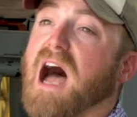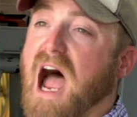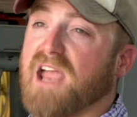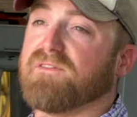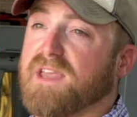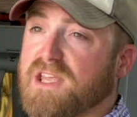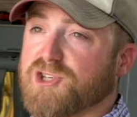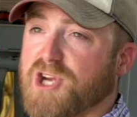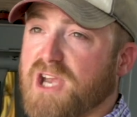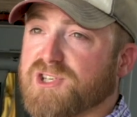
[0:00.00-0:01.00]
IV
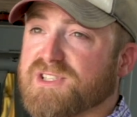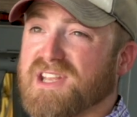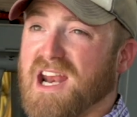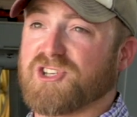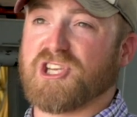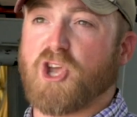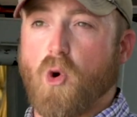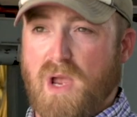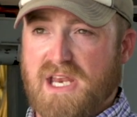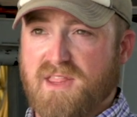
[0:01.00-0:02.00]
injections that actually
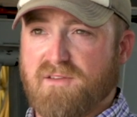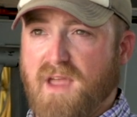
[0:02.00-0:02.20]
go into the